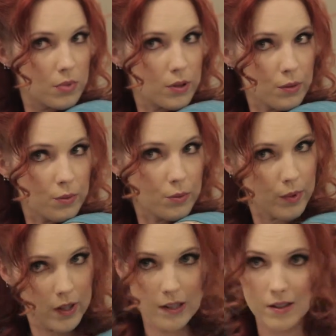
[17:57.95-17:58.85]
Put
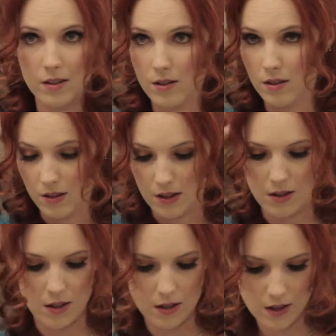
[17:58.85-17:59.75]
one, and
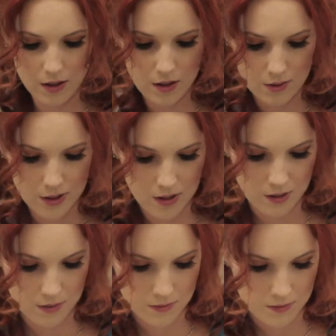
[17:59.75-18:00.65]
then another
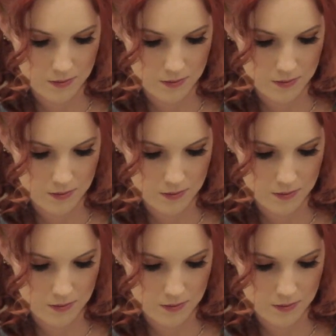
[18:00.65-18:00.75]
one.